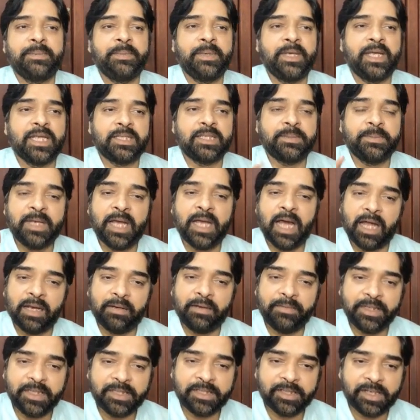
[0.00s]
HP,
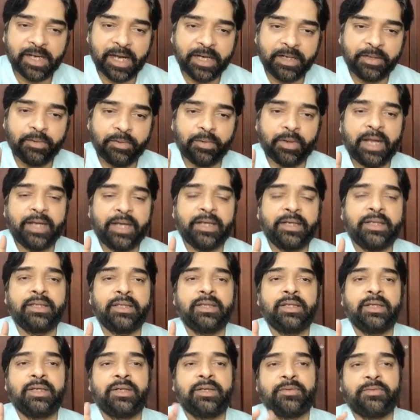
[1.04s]
always try to write in
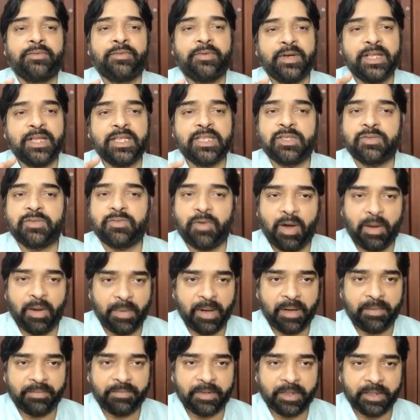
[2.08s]
the difference form
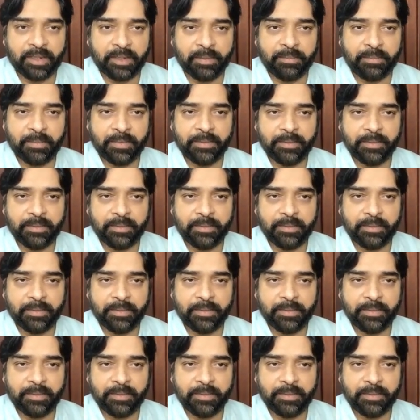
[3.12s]
of the term.